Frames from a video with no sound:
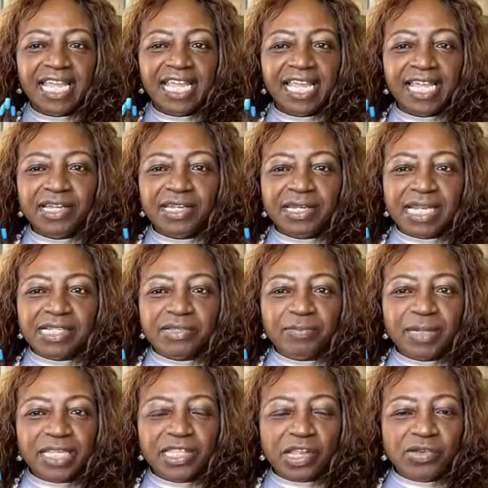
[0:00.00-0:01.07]
And this will
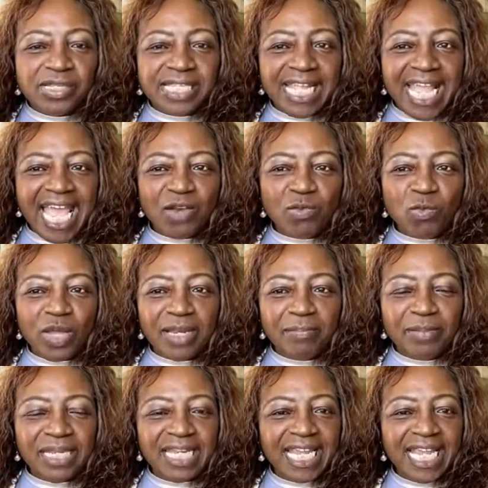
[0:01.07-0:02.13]
be Thursday at 1
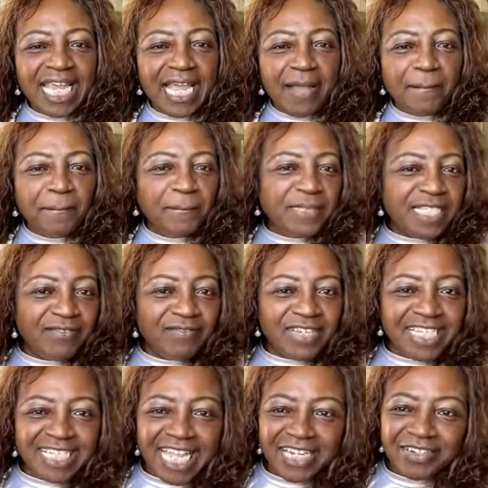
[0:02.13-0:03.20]
p.m.
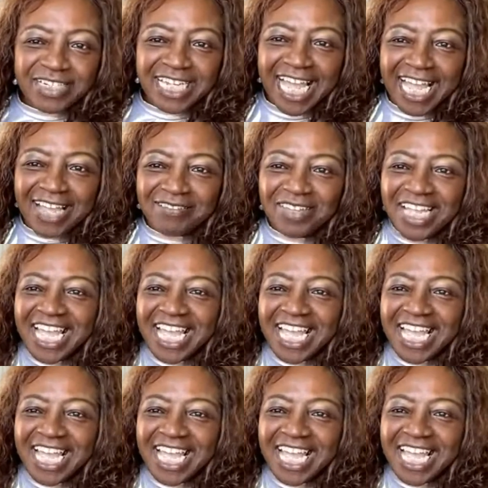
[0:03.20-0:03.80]
Pacific Standard Time.